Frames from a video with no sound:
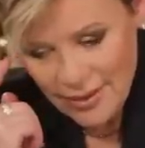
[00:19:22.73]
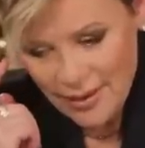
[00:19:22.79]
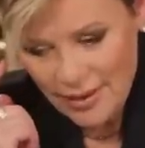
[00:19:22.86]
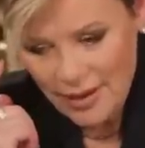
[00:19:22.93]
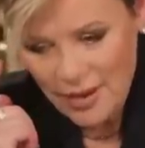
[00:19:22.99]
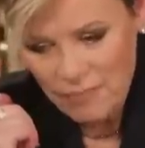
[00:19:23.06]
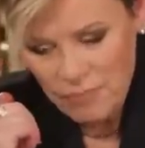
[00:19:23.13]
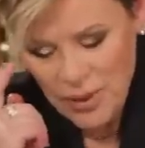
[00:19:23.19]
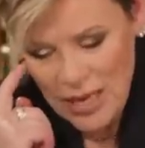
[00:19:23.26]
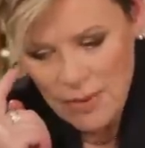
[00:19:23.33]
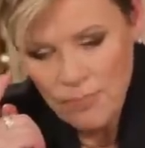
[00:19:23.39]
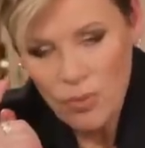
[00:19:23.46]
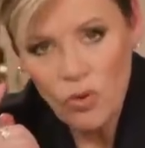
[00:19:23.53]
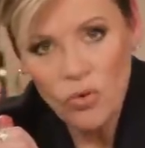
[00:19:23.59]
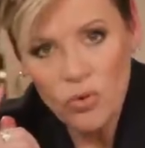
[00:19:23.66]
If
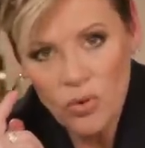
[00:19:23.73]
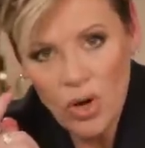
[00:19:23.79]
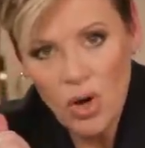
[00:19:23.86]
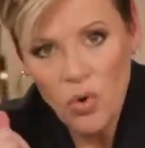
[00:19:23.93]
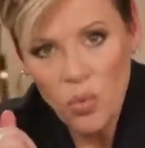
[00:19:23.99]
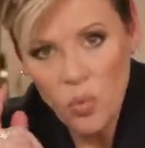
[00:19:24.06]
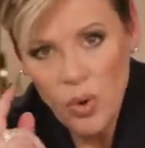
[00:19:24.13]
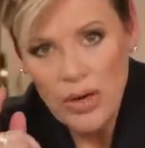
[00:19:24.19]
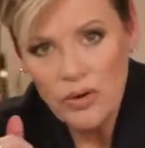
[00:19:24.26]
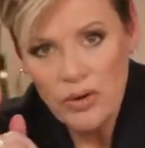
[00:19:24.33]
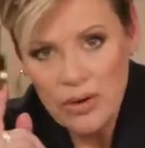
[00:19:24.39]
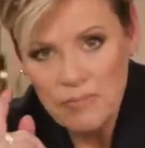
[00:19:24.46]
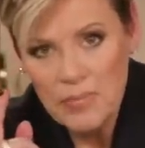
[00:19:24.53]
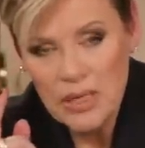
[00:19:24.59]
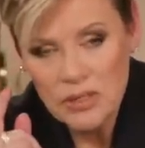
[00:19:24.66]
people grow
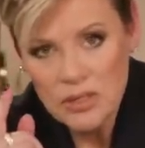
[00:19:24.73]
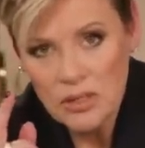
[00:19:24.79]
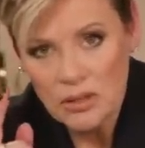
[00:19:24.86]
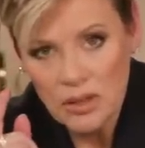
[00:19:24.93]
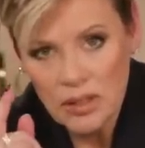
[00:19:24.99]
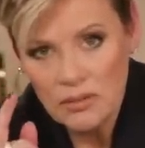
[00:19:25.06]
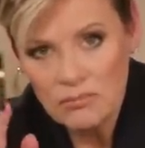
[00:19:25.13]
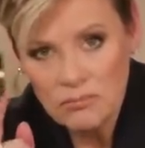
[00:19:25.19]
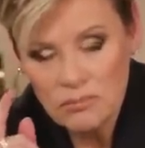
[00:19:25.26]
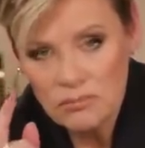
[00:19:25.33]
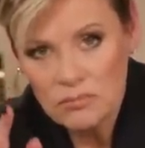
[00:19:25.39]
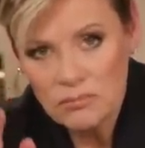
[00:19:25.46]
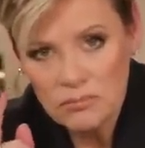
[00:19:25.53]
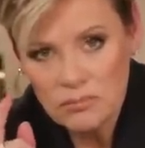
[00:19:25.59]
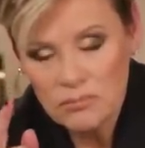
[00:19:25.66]
weary mentally,
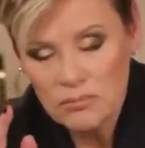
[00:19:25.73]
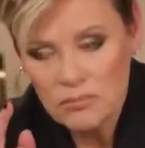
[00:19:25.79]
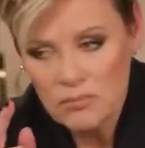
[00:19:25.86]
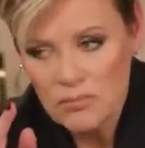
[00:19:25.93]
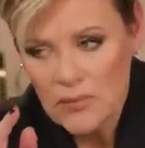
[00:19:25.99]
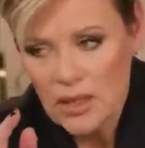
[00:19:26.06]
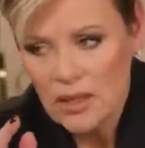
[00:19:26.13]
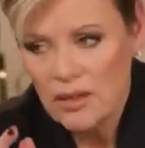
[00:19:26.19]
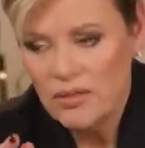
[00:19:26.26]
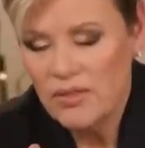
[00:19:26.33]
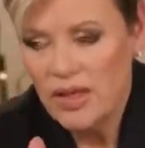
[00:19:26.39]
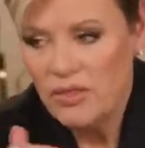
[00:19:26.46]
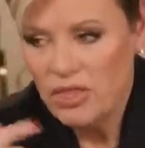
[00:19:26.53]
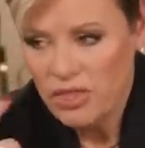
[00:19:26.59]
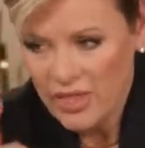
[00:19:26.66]

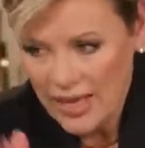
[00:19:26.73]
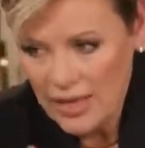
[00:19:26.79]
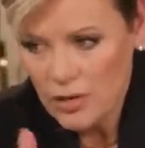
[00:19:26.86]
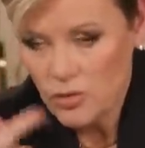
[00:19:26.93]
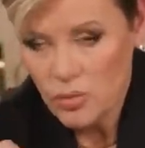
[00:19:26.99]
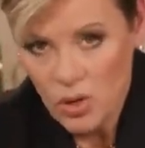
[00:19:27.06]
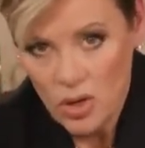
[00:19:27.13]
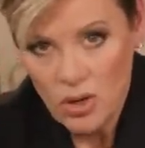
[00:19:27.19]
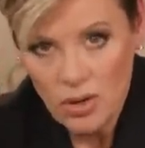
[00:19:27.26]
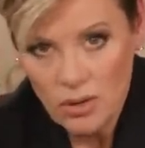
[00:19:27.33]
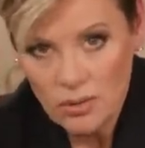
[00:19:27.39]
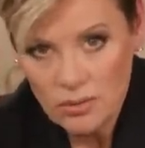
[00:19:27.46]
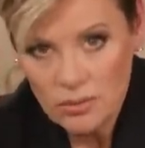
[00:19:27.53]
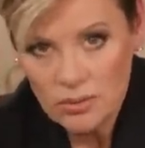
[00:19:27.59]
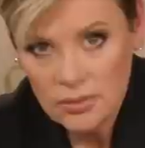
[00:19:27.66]
they think wrong.